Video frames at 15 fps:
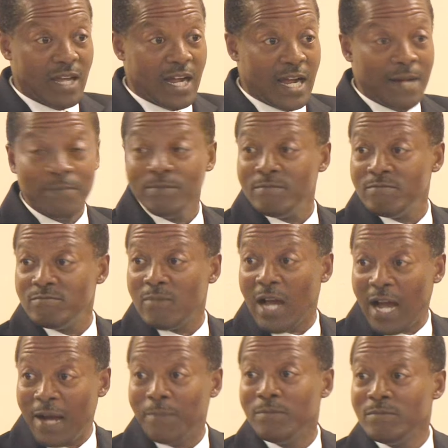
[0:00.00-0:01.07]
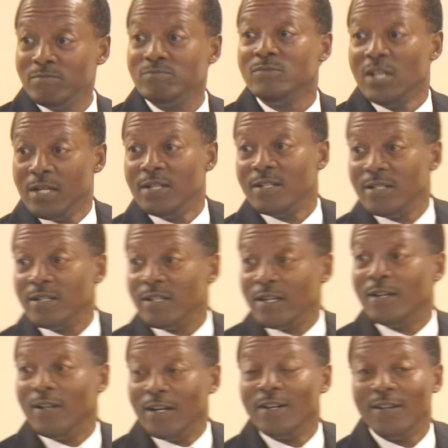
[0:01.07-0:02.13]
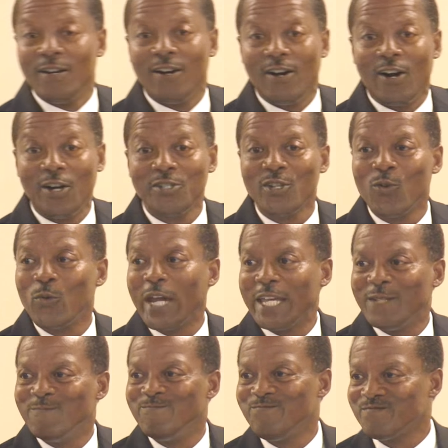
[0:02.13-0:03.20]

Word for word: I'm, I'm on the way.